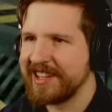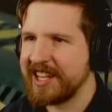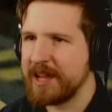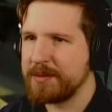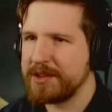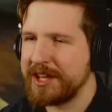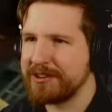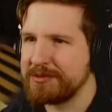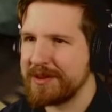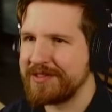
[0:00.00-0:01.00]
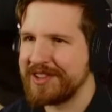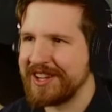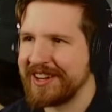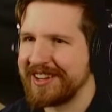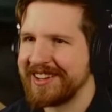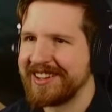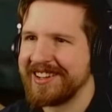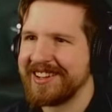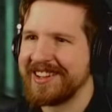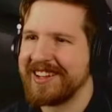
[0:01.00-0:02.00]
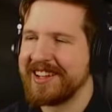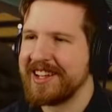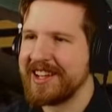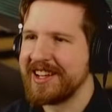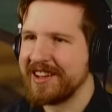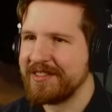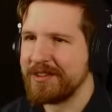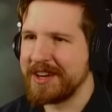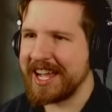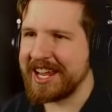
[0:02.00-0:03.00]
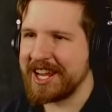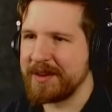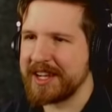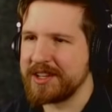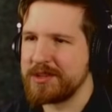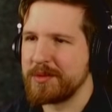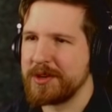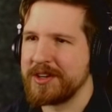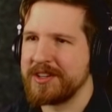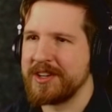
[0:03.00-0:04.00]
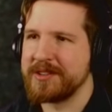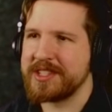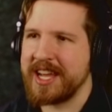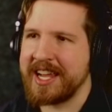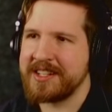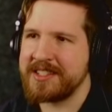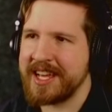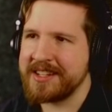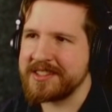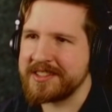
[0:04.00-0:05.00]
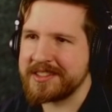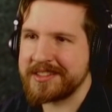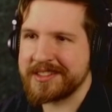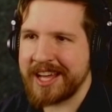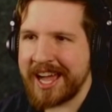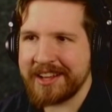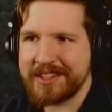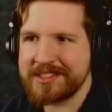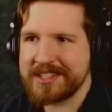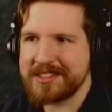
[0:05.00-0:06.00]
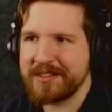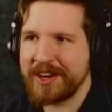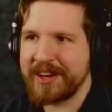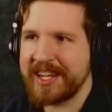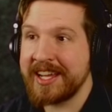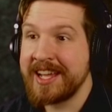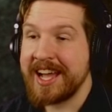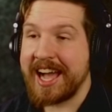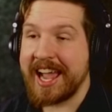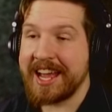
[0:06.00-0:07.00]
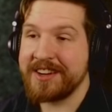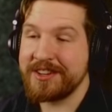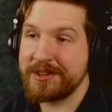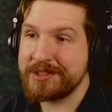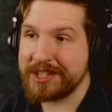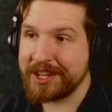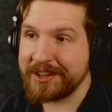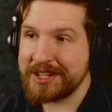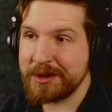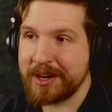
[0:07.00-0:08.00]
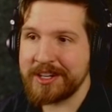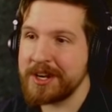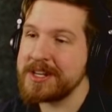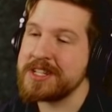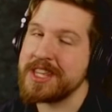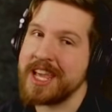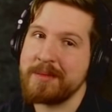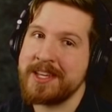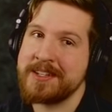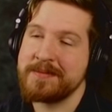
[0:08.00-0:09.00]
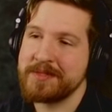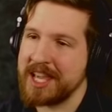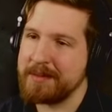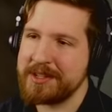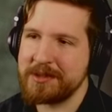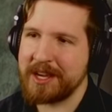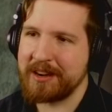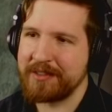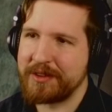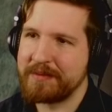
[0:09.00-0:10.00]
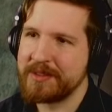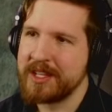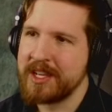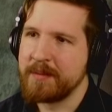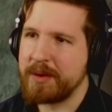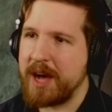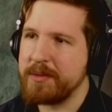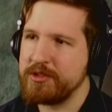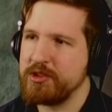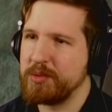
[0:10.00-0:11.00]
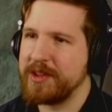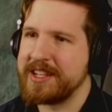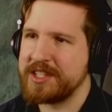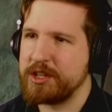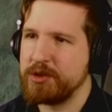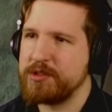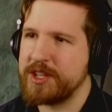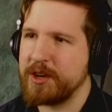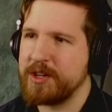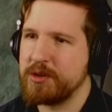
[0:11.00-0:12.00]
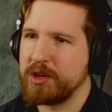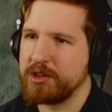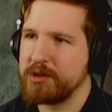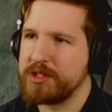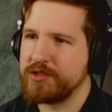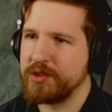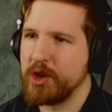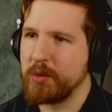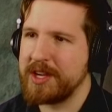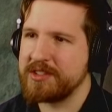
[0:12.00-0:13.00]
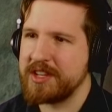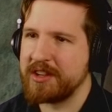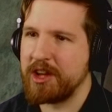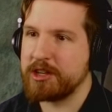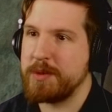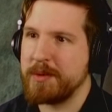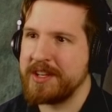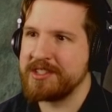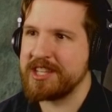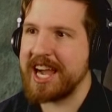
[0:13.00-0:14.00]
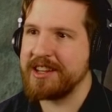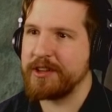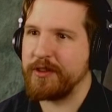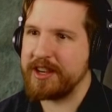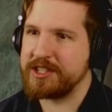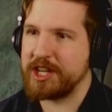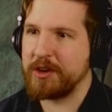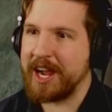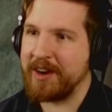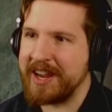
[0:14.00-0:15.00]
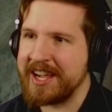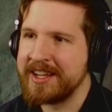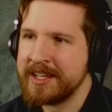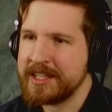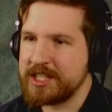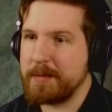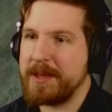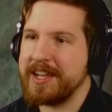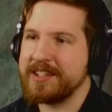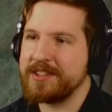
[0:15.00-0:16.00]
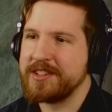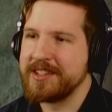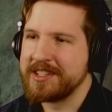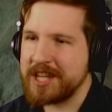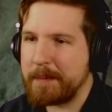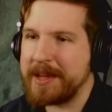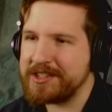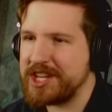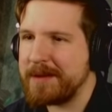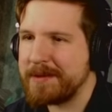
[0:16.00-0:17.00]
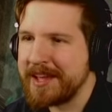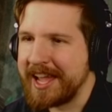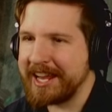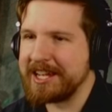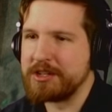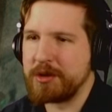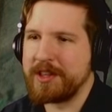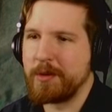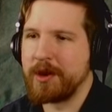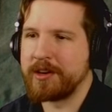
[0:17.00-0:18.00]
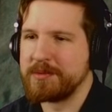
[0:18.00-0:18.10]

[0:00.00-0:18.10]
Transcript: Can't put the English muffin there. What we got here? We got two more notes. Hiya, Ted. Since this is a highly sensitive area, I added a new security door. No need to thank me. Can't be too careful. Bob, you do realize that your new security door closes for no reason and locks people inside this very secure area. Stop being a, stop being cheap and get a door that works,